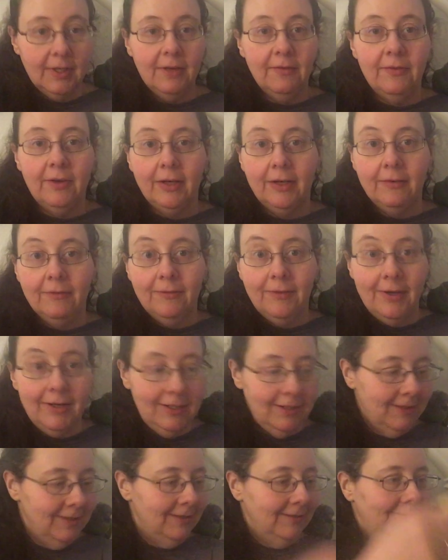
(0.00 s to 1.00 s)
If I can
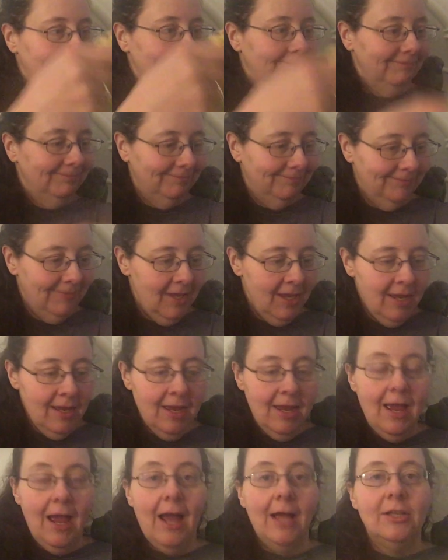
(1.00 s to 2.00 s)
find it.
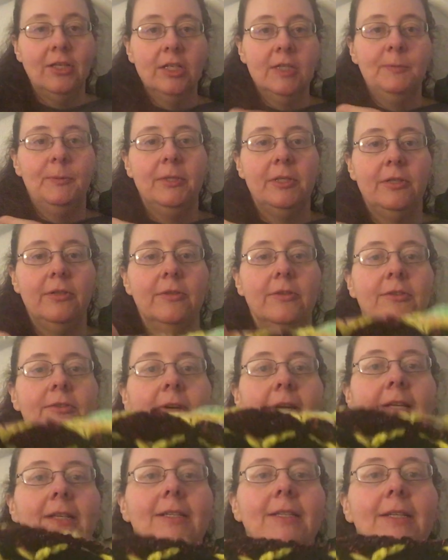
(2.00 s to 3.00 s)
And just put two
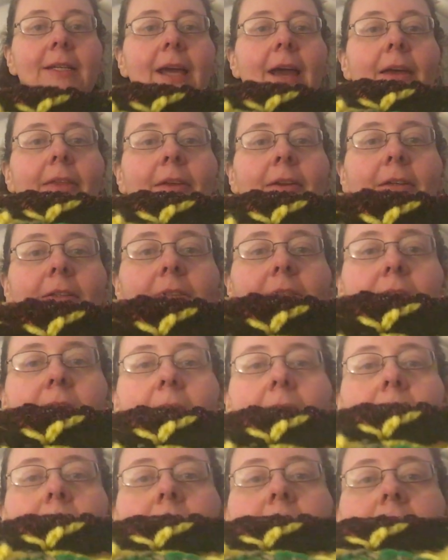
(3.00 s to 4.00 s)
strands together. So
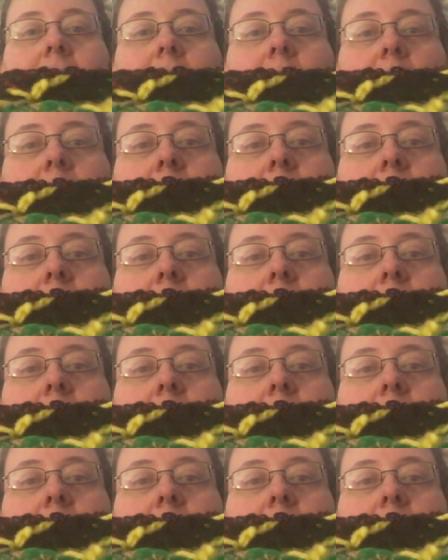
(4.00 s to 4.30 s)
that was the